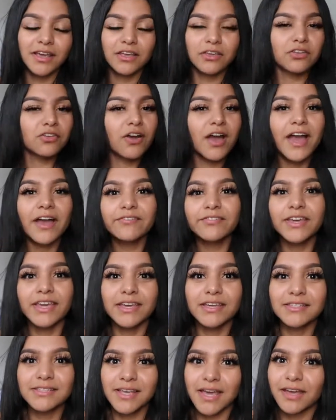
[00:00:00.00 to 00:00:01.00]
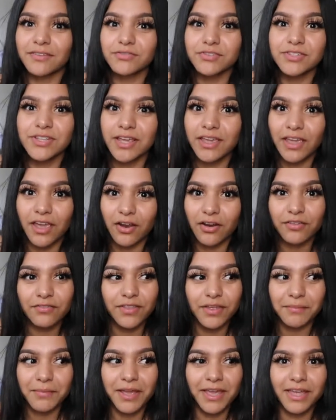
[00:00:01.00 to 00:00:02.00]
you know, I have kids. I have to take care of
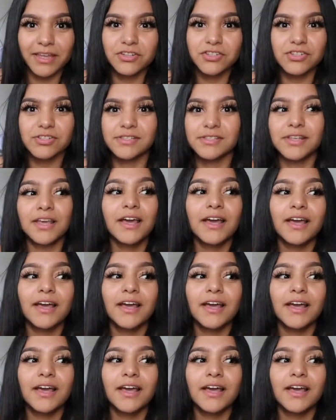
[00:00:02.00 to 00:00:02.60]
them. I can't just